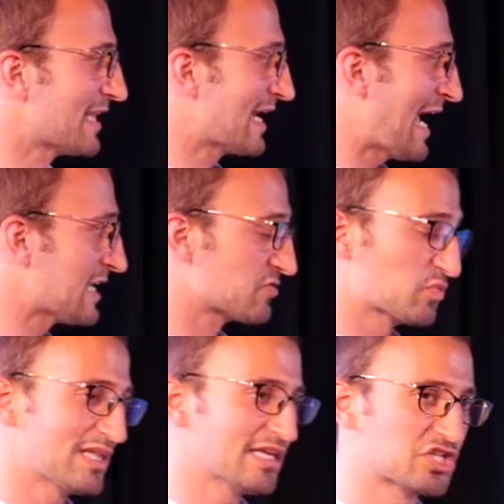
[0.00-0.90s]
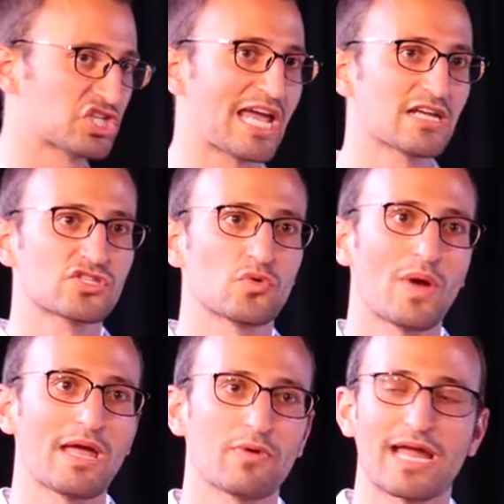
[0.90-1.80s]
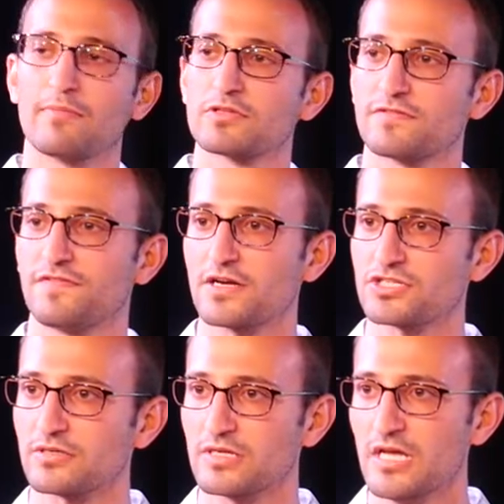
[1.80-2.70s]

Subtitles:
that has really changed the way we're able to function.